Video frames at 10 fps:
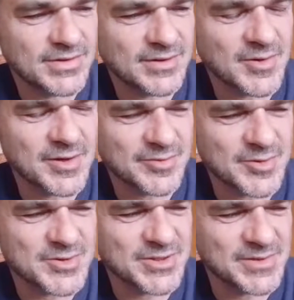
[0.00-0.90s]
quite a
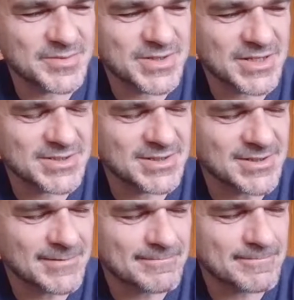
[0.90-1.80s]
few times actually,
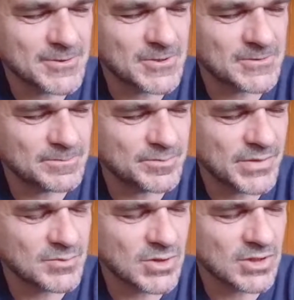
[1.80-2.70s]

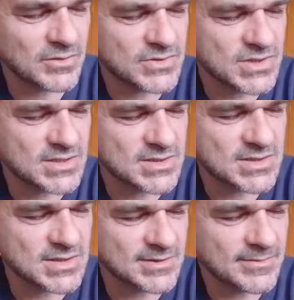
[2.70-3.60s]
in my conversations
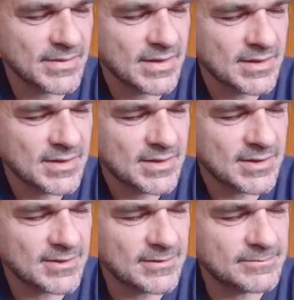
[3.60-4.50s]
here.
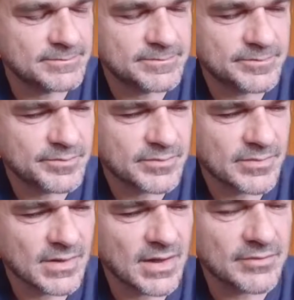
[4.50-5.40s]

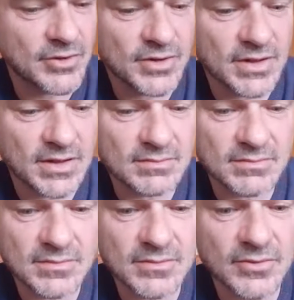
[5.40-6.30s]
I've only
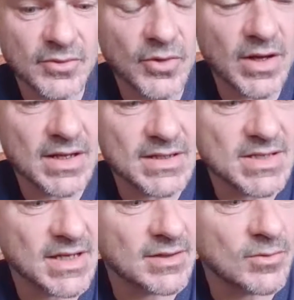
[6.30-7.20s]
really
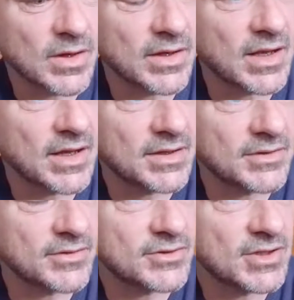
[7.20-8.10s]
taken one lad,
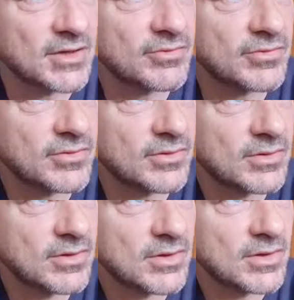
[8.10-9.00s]
he's the chef,
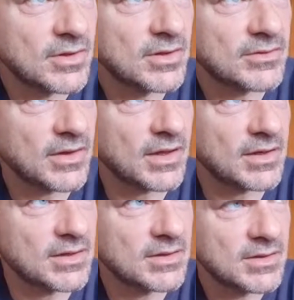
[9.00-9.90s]

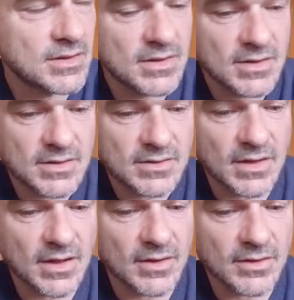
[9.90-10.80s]
Danny,
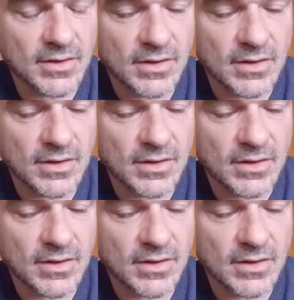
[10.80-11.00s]
down